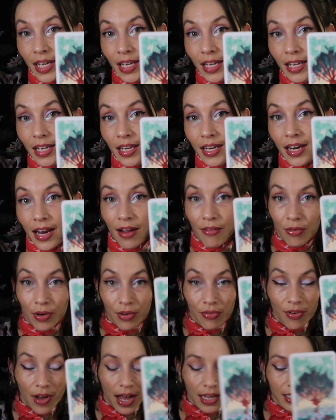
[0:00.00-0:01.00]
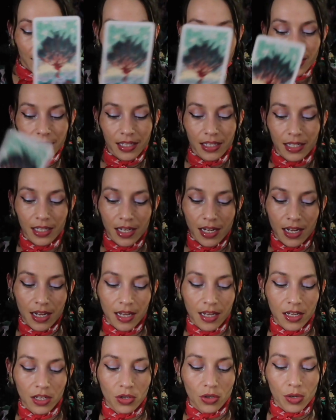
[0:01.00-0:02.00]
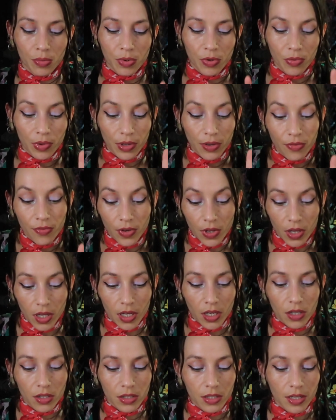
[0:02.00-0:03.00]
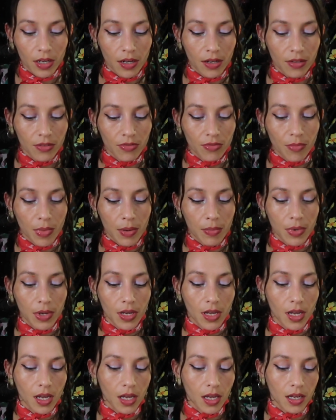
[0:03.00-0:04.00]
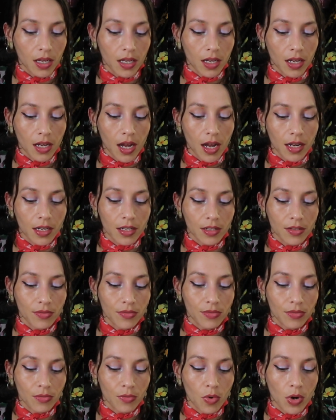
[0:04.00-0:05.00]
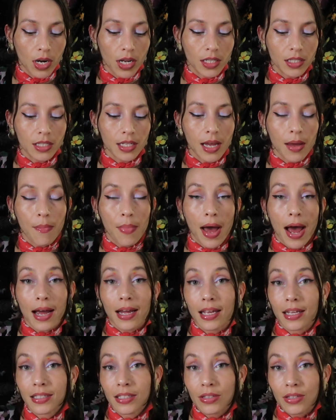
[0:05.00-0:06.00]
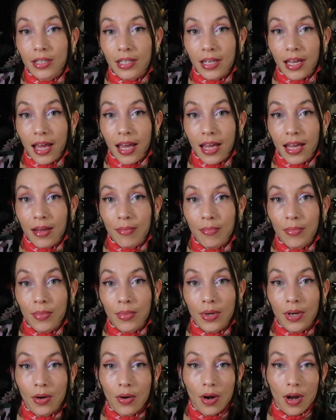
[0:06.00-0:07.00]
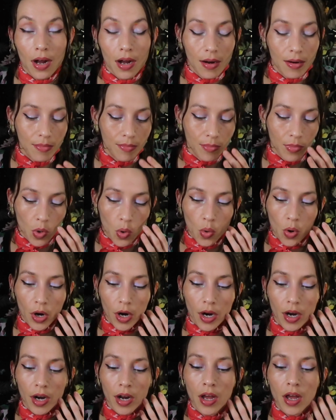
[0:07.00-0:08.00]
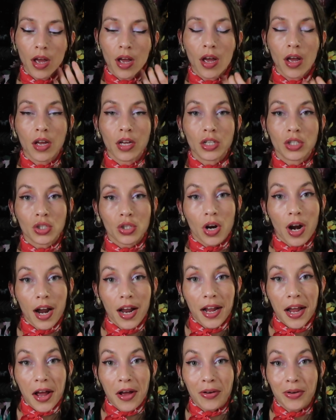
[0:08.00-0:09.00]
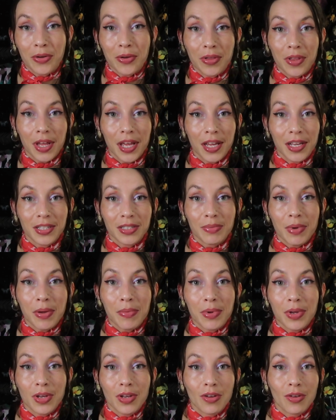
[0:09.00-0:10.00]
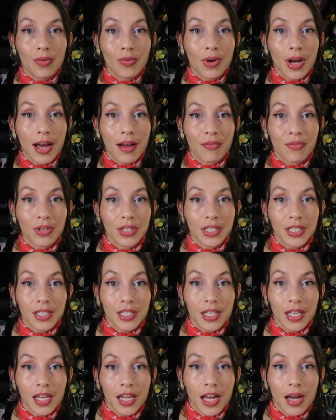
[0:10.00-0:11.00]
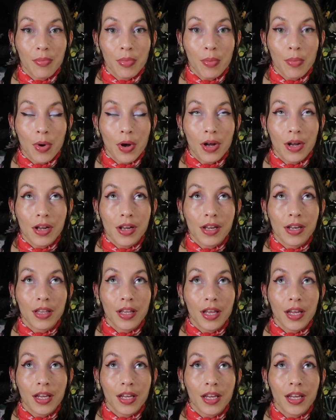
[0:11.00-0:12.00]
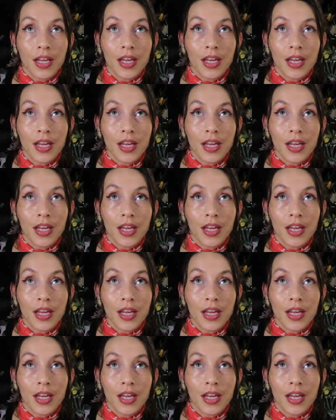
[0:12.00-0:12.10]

in every facet. You could be really feeling yourself, maybe kind of wanting to get back into the game, um, or trying out new things. Maybe you have recently come upon like